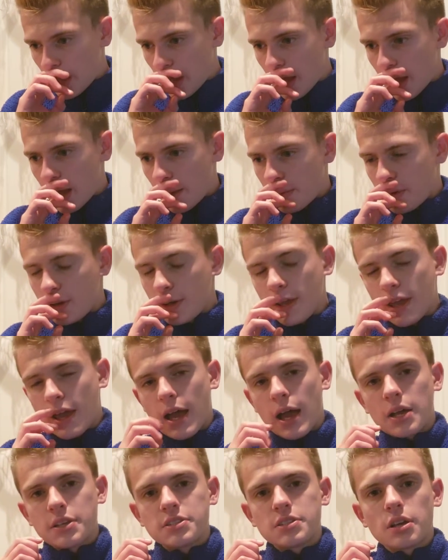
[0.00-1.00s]
I mean,
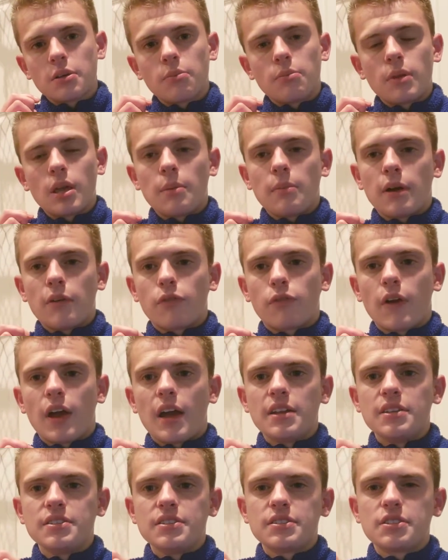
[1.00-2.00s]
yeah, some of me and my
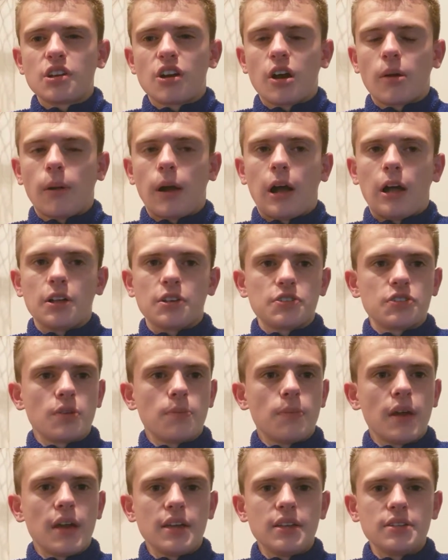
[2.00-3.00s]
friends talk politics a
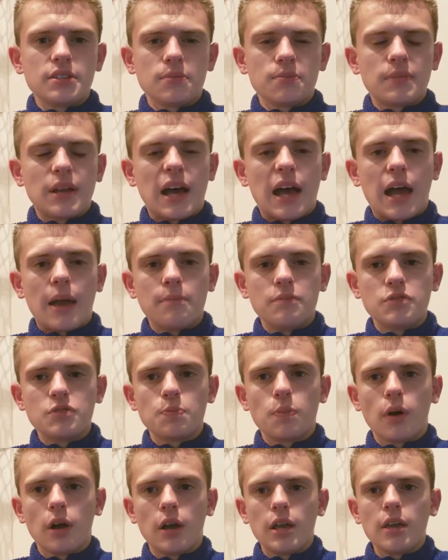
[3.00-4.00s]
bit sometimes,
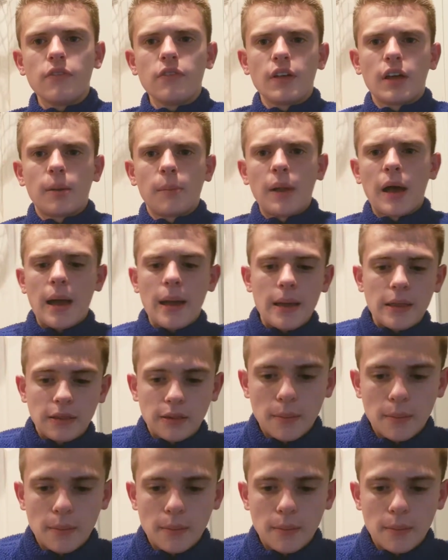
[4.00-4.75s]
but even then, I'm not